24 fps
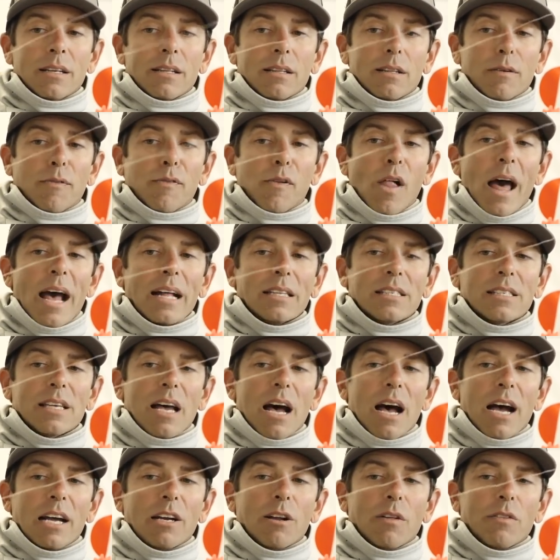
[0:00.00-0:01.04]
The flat
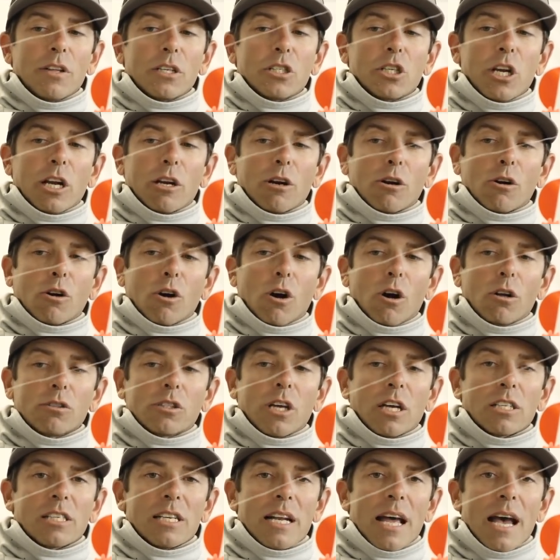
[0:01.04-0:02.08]
side on the chigger craw
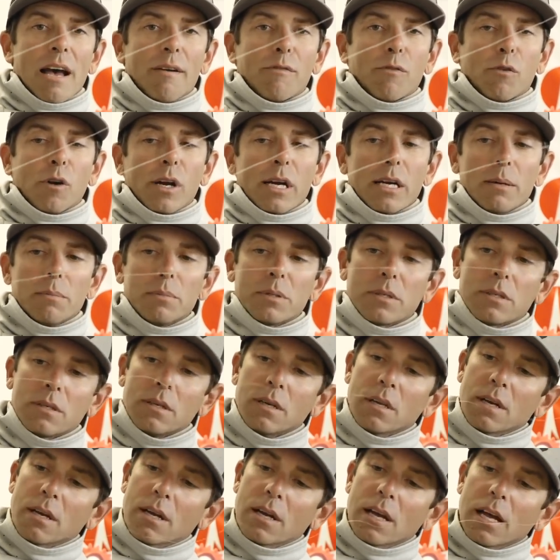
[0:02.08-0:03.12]
doesn't have ribs.
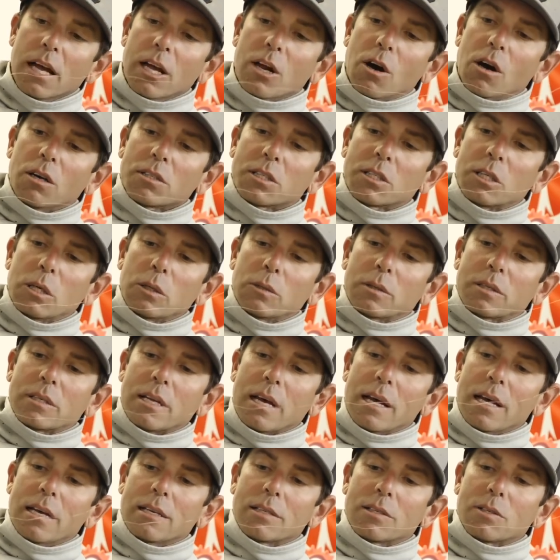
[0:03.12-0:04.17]
It also
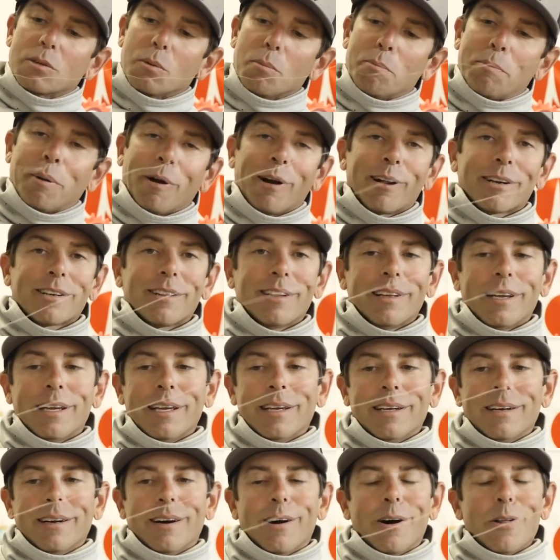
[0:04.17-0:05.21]
says
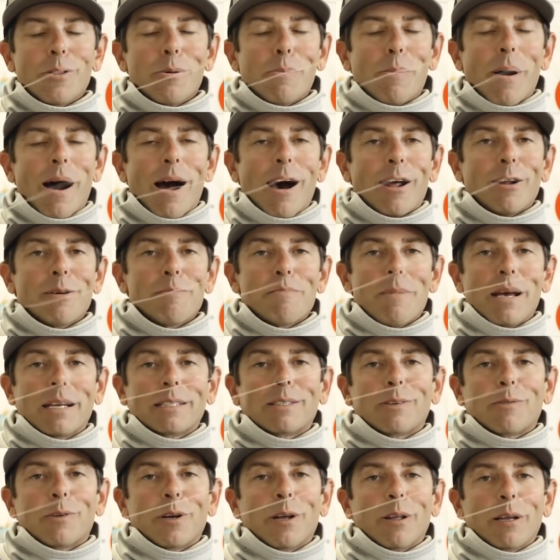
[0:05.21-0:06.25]
Berkeley on the bottom,
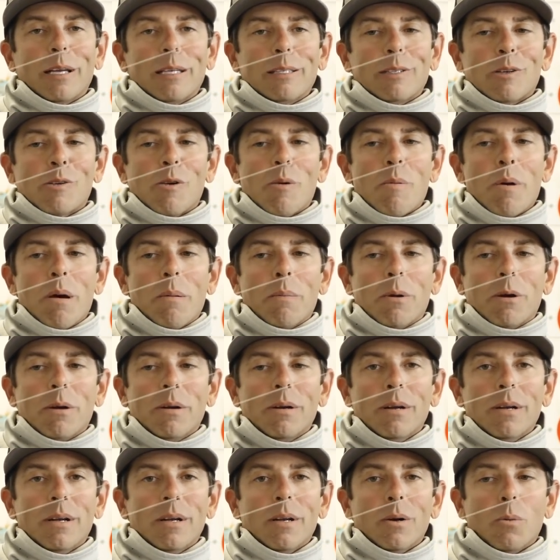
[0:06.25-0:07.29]
makes it real easy to remember
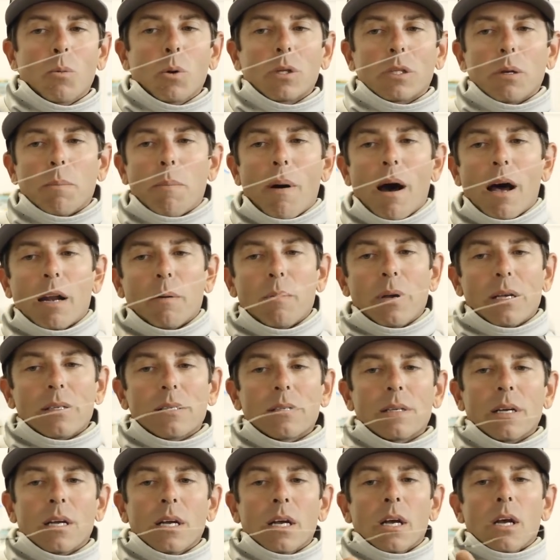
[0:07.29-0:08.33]
what the bottom
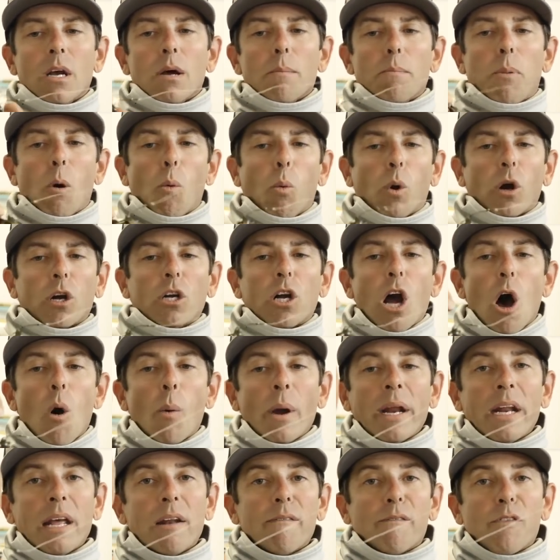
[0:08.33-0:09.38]
is. But we're
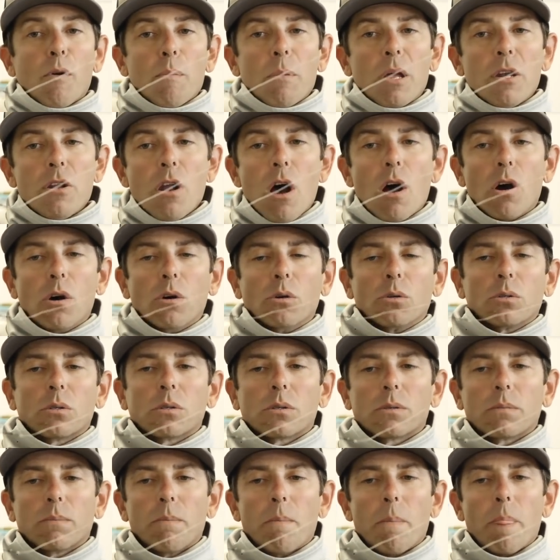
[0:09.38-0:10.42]
going in from the
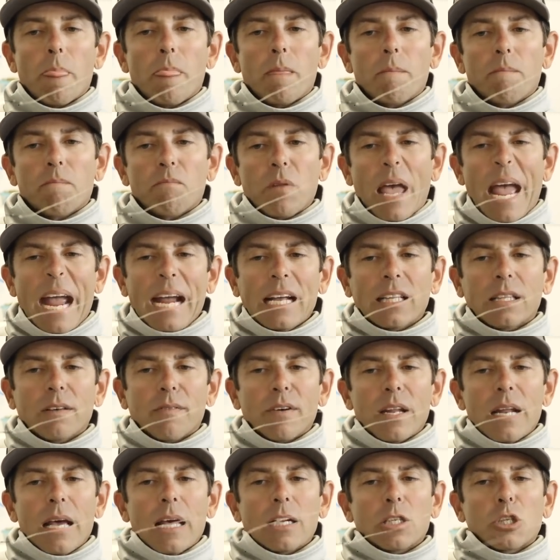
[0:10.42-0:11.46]
nose. Eighth of
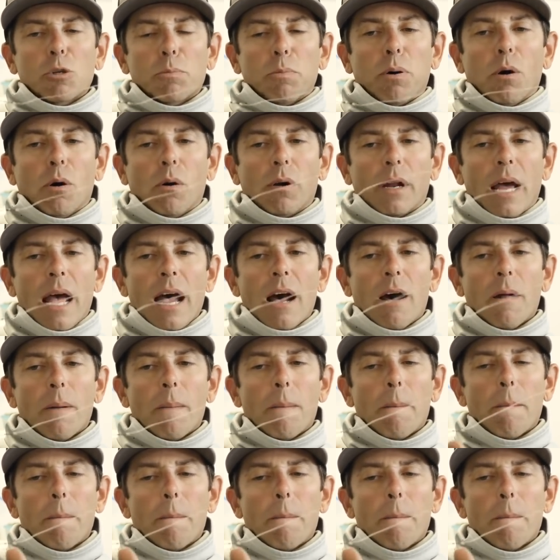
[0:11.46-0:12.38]
an inch, pull it out.